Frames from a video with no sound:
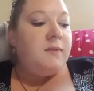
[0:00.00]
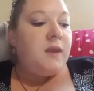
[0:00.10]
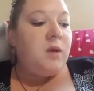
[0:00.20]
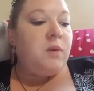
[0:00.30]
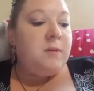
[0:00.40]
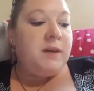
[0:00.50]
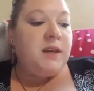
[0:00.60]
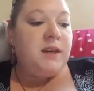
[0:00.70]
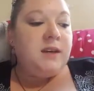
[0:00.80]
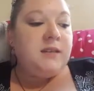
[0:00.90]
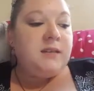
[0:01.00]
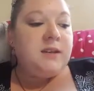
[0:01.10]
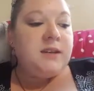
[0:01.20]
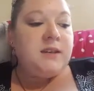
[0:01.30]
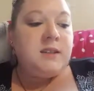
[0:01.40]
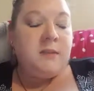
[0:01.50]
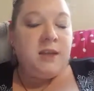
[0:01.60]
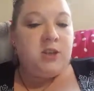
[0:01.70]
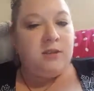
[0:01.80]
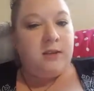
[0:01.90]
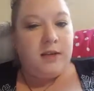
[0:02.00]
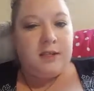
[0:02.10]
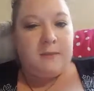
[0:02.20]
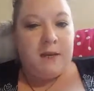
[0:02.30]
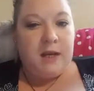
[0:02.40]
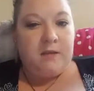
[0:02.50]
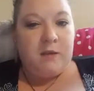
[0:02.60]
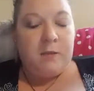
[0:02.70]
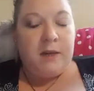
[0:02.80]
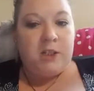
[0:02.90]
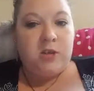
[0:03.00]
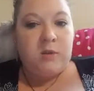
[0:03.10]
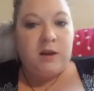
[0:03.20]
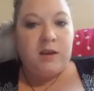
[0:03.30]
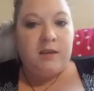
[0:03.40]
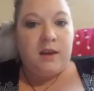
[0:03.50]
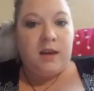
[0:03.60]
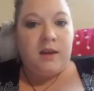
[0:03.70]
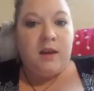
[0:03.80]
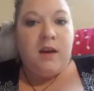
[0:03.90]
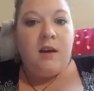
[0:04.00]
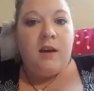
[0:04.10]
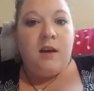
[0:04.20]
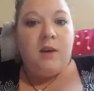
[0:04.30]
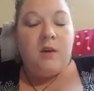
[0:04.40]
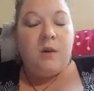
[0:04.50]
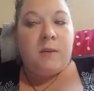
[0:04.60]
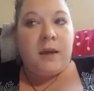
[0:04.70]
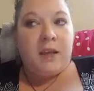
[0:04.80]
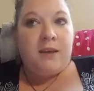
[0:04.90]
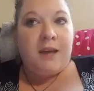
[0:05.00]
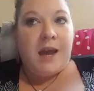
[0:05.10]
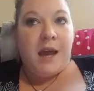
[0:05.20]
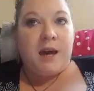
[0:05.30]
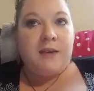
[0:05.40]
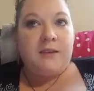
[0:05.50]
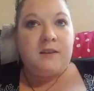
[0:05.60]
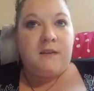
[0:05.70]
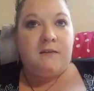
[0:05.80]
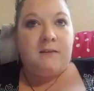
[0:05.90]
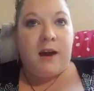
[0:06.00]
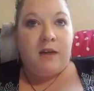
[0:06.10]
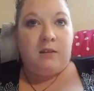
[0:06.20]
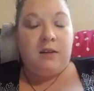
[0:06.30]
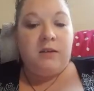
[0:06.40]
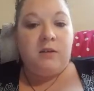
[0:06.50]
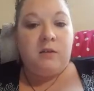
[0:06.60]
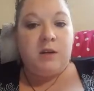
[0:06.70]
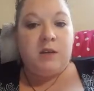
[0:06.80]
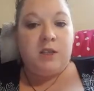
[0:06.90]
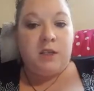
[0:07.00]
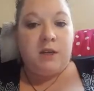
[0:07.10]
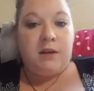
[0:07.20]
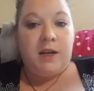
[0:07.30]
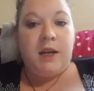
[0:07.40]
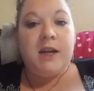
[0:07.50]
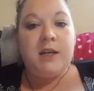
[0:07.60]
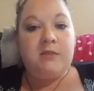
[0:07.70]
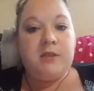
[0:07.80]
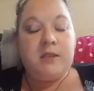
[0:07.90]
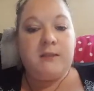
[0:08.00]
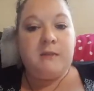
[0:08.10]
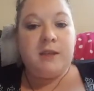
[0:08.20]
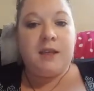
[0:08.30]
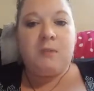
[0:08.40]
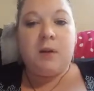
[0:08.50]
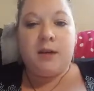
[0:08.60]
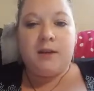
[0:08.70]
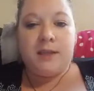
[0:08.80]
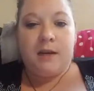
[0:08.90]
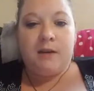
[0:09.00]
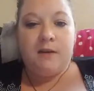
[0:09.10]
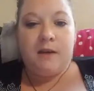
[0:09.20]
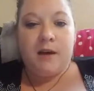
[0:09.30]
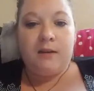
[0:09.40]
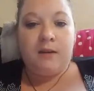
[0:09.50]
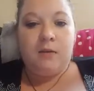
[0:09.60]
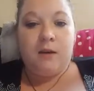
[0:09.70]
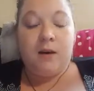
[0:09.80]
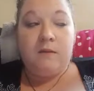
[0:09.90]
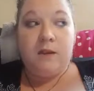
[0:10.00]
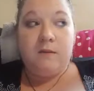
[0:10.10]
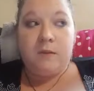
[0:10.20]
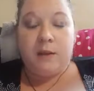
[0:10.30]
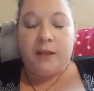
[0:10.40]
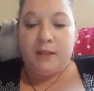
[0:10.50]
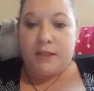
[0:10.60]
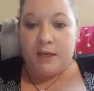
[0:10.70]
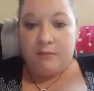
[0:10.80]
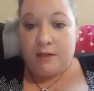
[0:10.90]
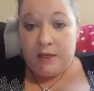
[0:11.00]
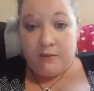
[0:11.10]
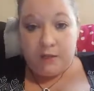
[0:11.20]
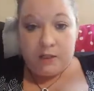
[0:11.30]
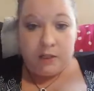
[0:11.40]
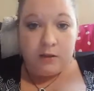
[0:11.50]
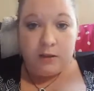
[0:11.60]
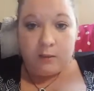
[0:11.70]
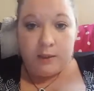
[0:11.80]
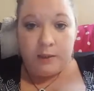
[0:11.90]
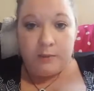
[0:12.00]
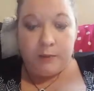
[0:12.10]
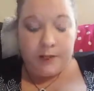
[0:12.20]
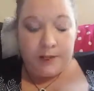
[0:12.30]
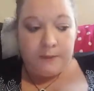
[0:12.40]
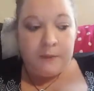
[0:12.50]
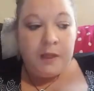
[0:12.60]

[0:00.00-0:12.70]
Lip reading: would be to make sure that it's meaningful. Make sure that your mailing has value to it. And I don't just mean like monetary value of you spent a ton of money for it to look really pretty.